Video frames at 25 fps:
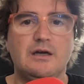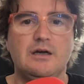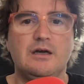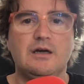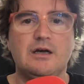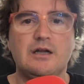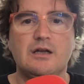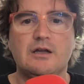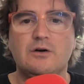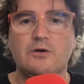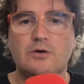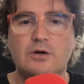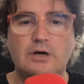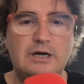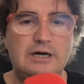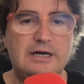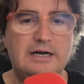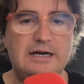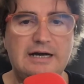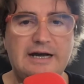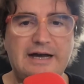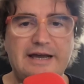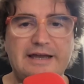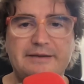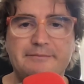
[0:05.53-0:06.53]
Hello,
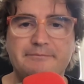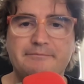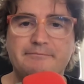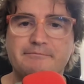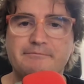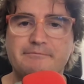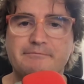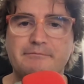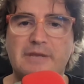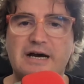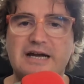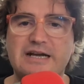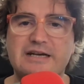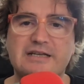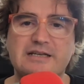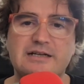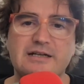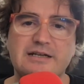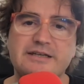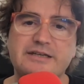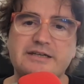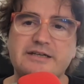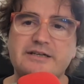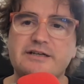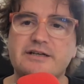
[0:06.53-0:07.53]
I'm Marc
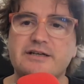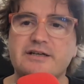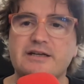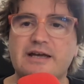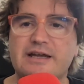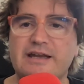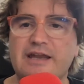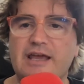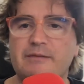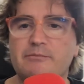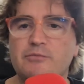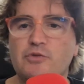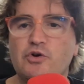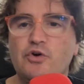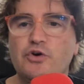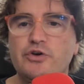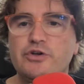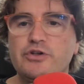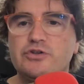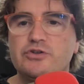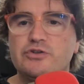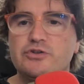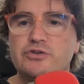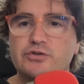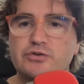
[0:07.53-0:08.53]
Alier and I'm
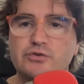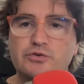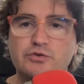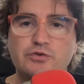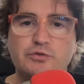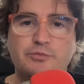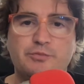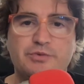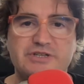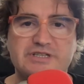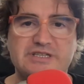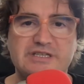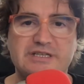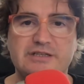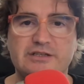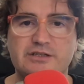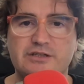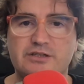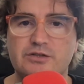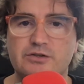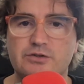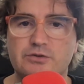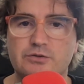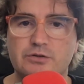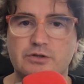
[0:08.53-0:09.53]
going to
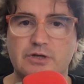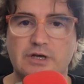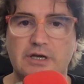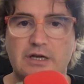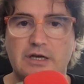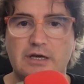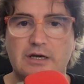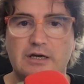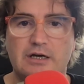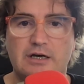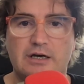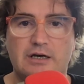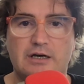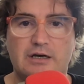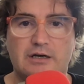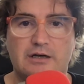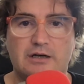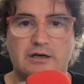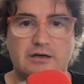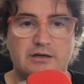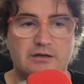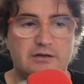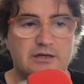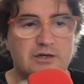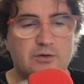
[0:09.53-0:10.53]
present you
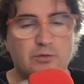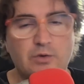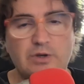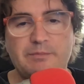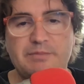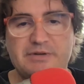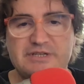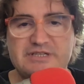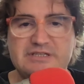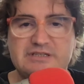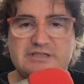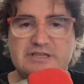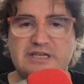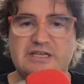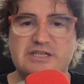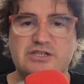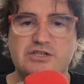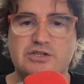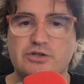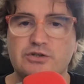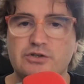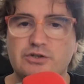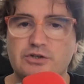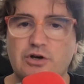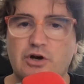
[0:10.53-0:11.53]
a quick
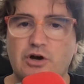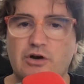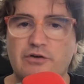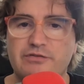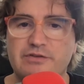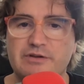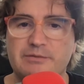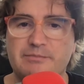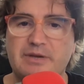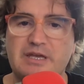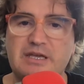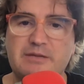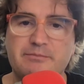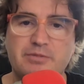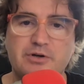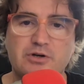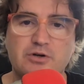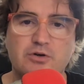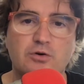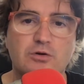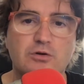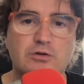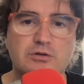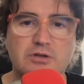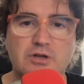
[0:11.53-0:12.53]
presentation of the paper
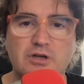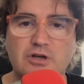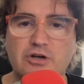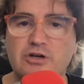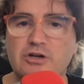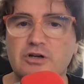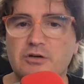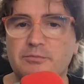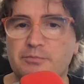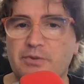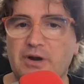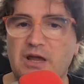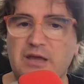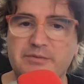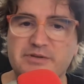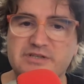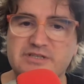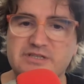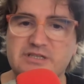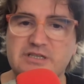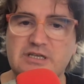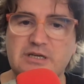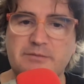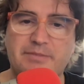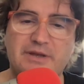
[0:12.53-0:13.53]
called Learner
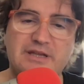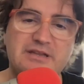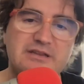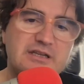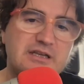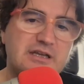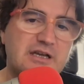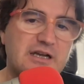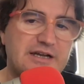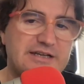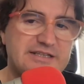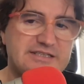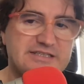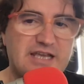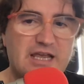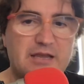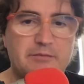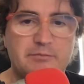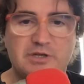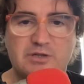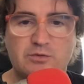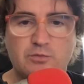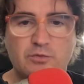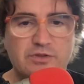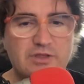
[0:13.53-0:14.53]
Privacy: A Pending
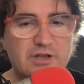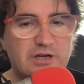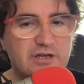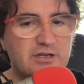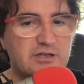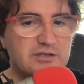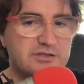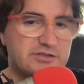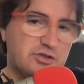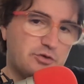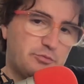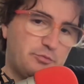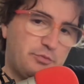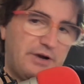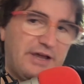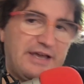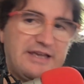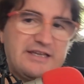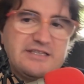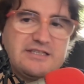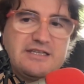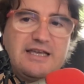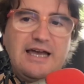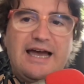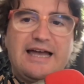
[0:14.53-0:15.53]
Assignment with a Little
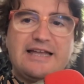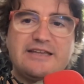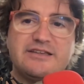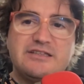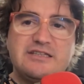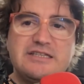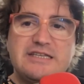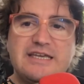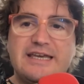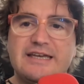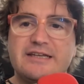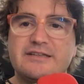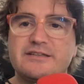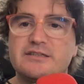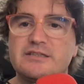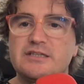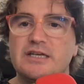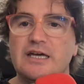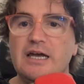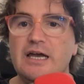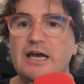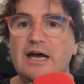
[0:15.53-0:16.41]
Surprise at the End.